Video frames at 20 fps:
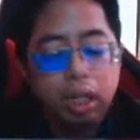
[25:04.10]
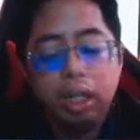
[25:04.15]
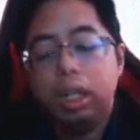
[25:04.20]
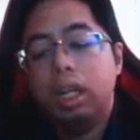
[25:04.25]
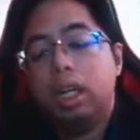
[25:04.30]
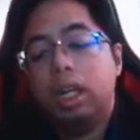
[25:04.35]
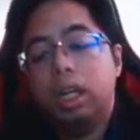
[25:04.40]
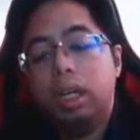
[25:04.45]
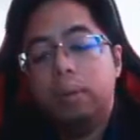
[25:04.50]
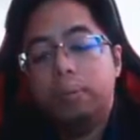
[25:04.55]

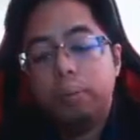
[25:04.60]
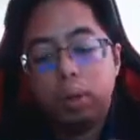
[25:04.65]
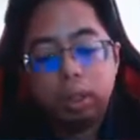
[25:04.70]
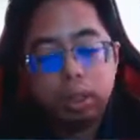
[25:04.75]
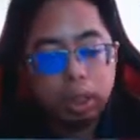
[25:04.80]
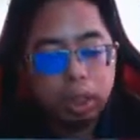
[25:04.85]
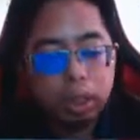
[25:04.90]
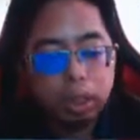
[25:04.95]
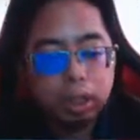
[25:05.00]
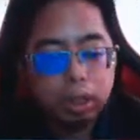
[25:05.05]
here in
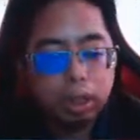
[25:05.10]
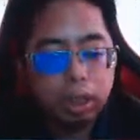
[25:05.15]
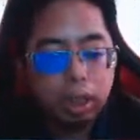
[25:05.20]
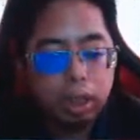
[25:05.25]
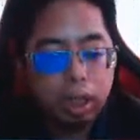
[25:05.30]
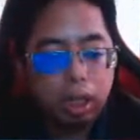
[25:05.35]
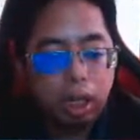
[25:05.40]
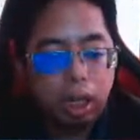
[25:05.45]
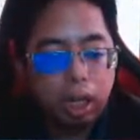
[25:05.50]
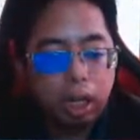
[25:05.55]
mosses,
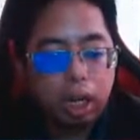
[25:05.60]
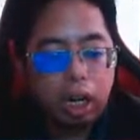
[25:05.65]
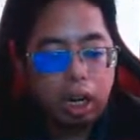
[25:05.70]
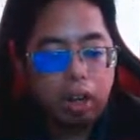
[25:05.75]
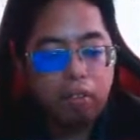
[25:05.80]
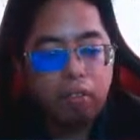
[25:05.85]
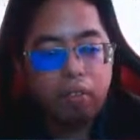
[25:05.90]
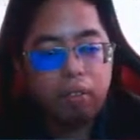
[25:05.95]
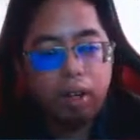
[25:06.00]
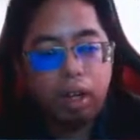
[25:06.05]
it kind
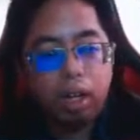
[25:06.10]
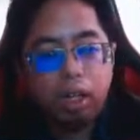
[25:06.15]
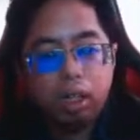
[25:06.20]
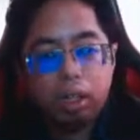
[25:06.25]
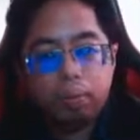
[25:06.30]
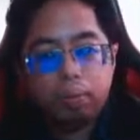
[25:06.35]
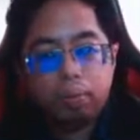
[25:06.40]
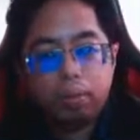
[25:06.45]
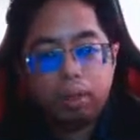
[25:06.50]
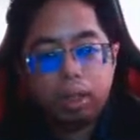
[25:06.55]
of
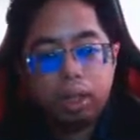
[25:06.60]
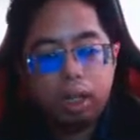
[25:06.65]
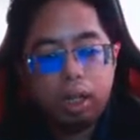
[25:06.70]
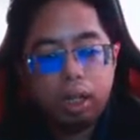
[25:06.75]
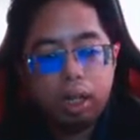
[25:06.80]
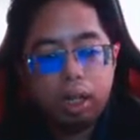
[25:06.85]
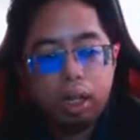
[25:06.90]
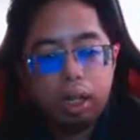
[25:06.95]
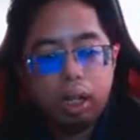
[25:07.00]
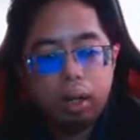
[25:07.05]

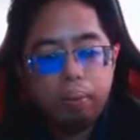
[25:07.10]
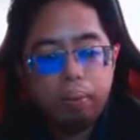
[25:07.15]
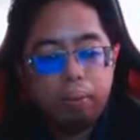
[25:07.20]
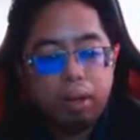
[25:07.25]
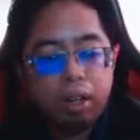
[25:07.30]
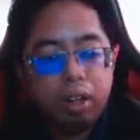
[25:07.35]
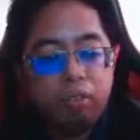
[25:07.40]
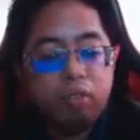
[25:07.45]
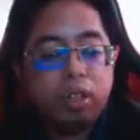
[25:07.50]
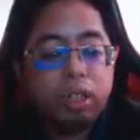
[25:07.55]

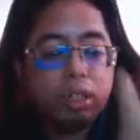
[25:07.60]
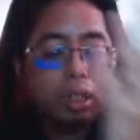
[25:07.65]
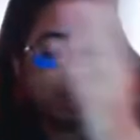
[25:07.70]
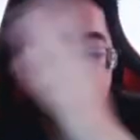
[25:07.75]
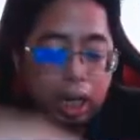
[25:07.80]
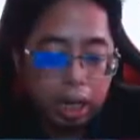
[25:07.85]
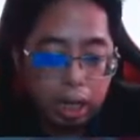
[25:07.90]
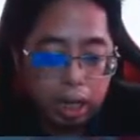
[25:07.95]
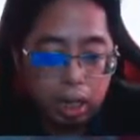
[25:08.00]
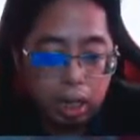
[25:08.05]
reverse
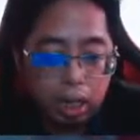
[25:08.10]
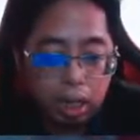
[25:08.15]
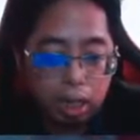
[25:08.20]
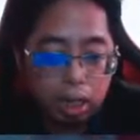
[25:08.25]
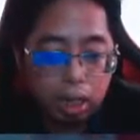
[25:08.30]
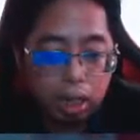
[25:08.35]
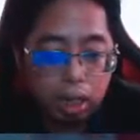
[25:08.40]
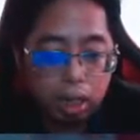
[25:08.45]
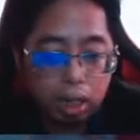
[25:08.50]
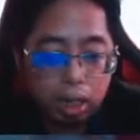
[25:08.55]
again.
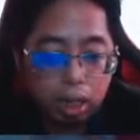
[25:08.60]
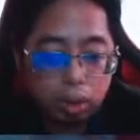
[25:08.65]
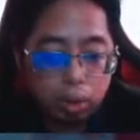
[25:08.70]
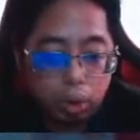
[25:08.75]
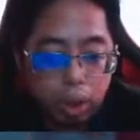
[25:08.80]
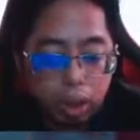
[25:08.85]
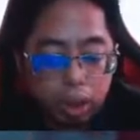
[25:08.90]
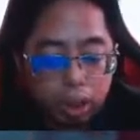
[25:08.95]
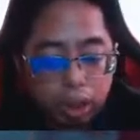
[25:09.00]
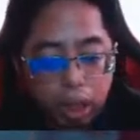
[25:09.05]
So
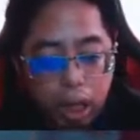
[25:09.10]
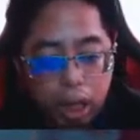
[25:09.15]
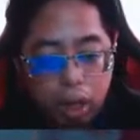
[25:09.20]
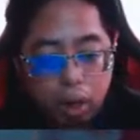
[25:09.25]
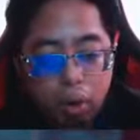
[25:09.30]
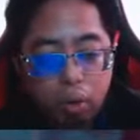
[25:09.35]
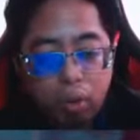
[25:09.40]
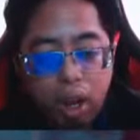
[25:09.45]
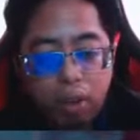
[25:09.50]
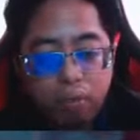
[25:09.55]
instead
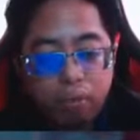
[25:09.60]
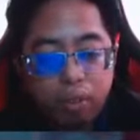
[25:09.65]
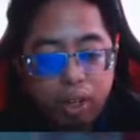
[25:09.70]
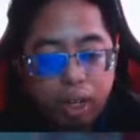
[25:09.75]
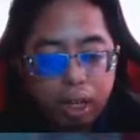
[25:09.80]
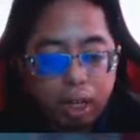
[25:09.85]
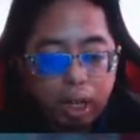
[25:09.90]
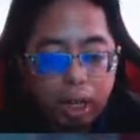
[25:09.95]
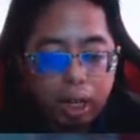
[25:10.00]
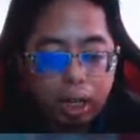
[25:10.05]
of
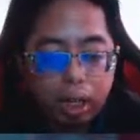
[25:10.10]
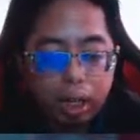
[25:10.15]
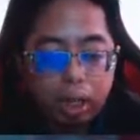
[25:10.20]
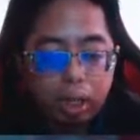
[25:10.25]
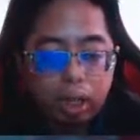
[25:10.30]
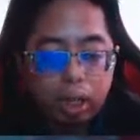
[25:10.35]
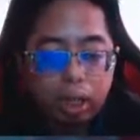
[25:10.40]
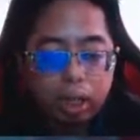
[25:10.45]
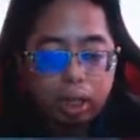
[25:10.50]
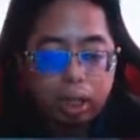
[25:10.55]
having like
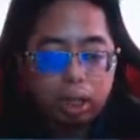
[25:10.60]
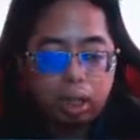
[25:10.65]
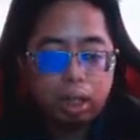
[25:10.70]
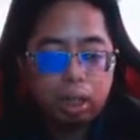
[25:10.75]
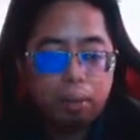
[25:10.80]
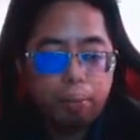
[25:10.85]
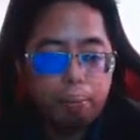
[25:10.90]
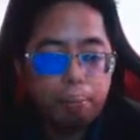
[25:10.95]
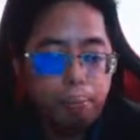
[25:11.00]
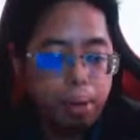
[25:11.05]
a
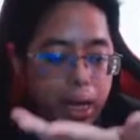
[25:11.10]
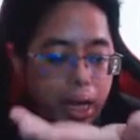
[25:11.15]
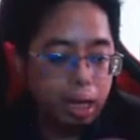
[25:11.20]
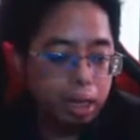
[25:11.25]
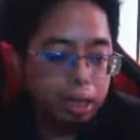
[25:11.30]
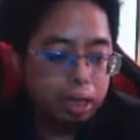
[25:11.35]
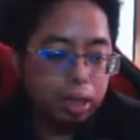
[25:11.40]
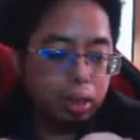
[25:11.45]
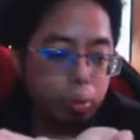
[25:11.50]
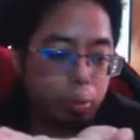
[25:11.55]

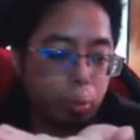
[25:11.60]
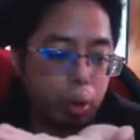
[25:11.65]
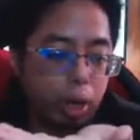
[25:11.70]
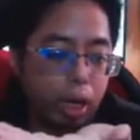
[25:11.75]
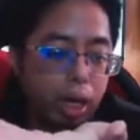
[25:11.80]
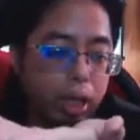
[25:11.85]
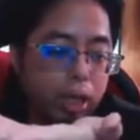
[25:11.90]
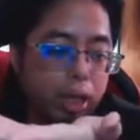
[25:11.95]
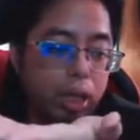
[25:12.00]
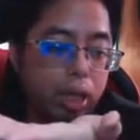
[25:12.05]
base
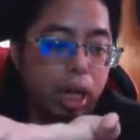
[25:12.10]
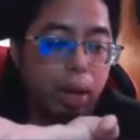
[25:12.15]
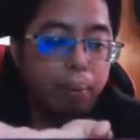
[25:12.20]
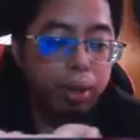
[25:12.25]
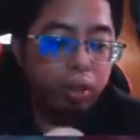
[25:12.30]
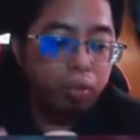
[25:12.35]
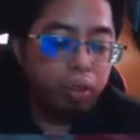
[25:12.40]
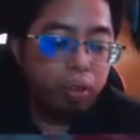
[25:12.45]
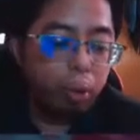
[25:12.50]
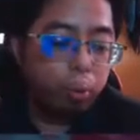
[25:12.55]
where the
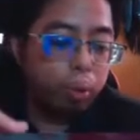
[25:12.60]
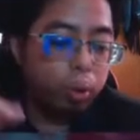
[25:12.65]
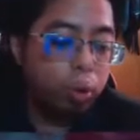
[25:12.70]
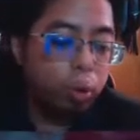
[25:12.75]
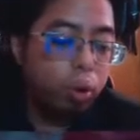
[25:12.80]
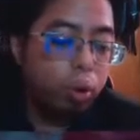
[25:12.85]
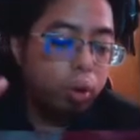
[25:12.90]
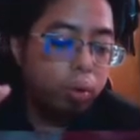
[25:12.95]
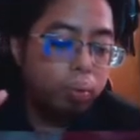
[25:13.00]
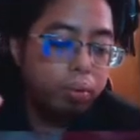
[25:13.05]
gametophyte will
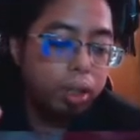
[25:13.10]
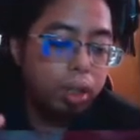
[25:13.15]
grow,